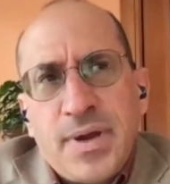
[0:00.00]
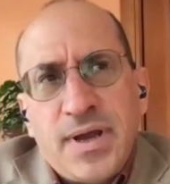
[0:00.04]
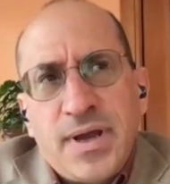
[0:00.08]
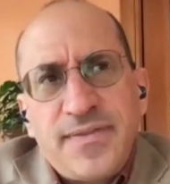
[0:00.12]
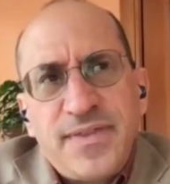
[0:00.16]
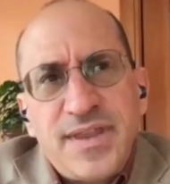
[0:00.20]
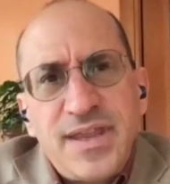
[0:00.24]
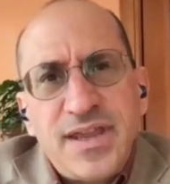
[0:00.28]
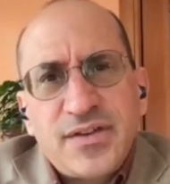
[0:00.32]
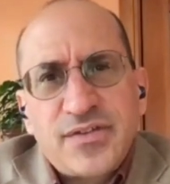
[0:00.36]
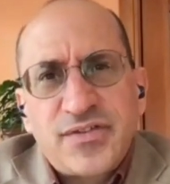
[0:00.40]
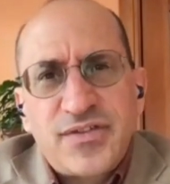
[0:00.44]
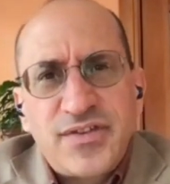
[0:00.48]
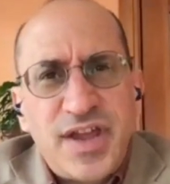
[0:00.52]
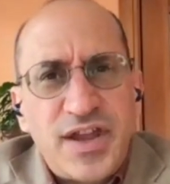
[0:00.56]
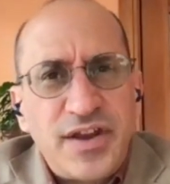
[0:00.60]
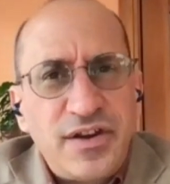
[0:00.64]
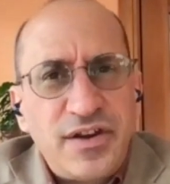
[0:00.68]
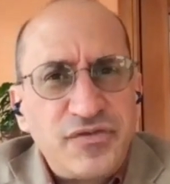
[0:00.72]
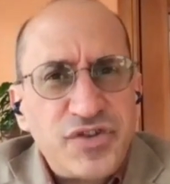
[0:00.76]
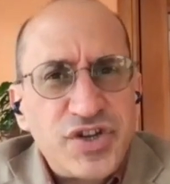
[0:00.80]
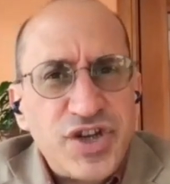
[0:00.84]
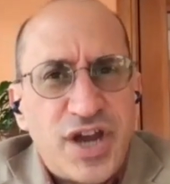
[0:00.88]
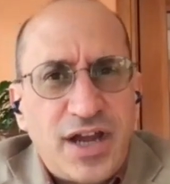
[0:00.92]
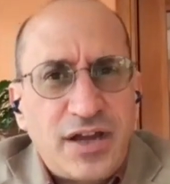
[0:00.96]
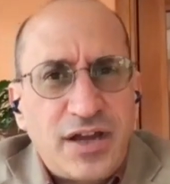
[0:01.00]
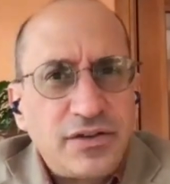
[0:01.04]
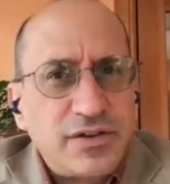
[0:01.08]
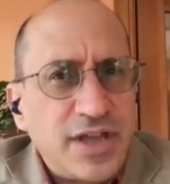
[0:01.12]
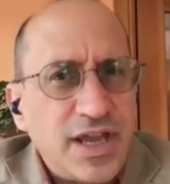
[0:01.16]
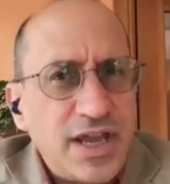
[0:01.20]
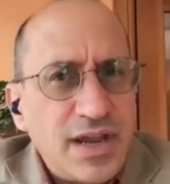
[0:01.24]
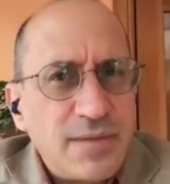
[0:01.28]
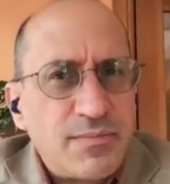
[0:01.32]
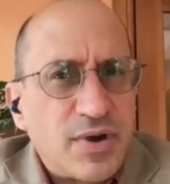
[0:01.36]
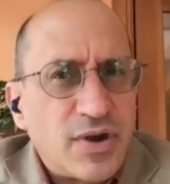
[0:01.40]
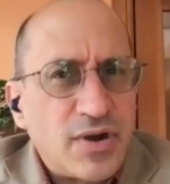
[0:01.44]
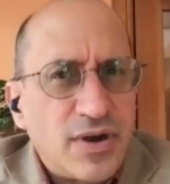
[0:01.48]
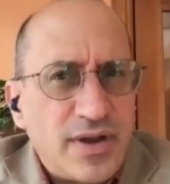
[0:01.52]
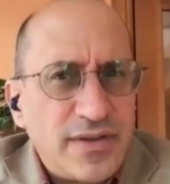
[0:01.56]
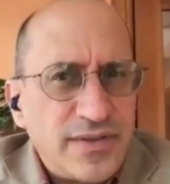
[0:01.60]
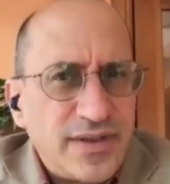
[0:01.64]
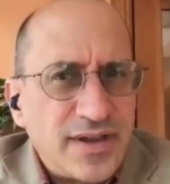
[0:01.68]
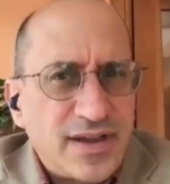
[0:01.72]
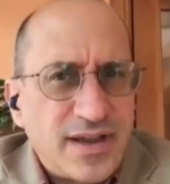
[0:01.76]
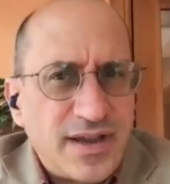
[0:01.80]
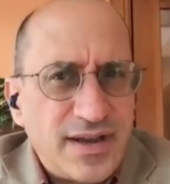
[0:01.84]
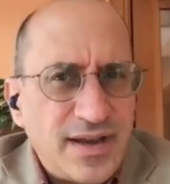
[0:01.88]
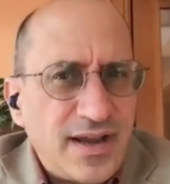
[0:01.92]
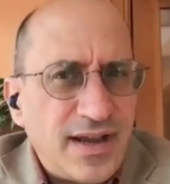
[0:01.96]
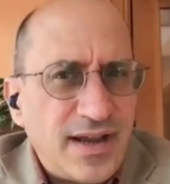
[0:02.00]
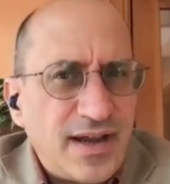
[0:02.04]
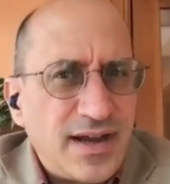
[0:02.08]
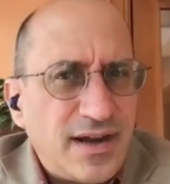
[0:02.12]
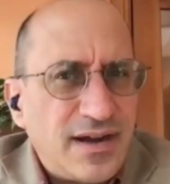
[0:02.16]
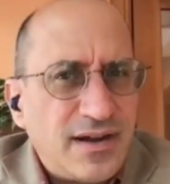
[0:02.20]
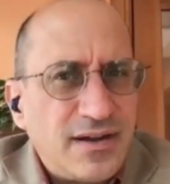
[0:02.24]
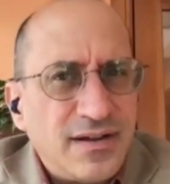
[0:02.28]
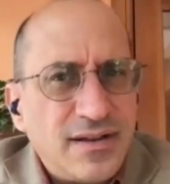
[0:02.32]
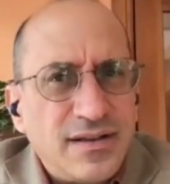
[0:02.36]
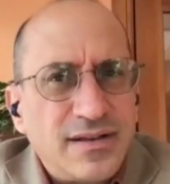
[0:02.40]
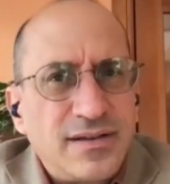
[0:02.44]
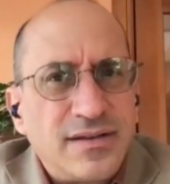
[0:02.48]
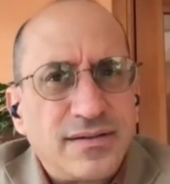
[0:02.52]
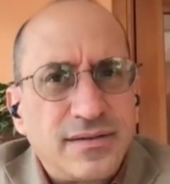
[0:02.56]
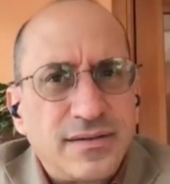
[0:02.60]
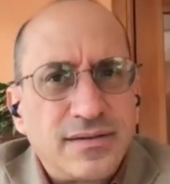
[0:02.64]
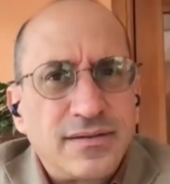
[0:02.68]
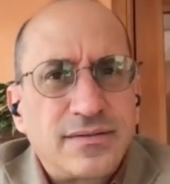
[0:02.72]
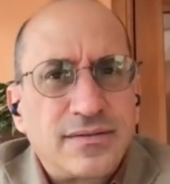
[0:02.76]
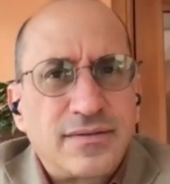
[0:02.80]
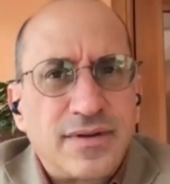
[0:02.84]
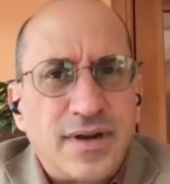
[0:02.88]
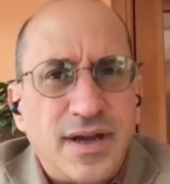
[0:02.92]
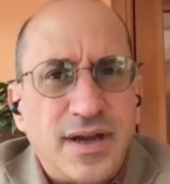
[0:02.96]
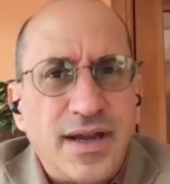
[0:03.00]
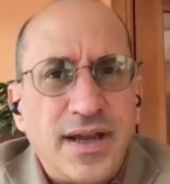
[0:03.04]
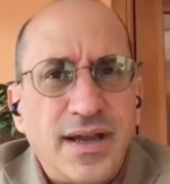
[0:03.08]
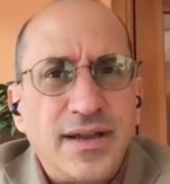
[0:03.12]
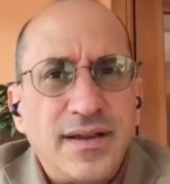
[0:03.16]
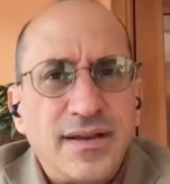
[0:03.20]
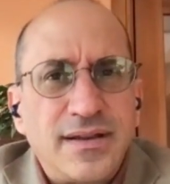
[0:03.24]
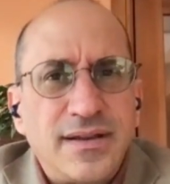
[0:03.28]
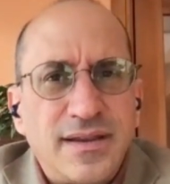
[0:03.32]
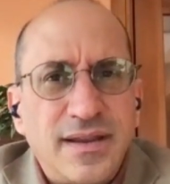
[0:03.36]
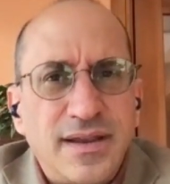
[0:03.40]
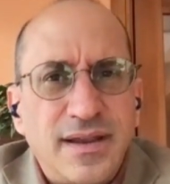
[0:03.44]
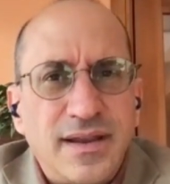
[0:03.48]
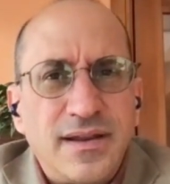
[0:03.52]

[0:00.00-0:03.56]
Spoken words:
but the extent of child labor on the canal, right?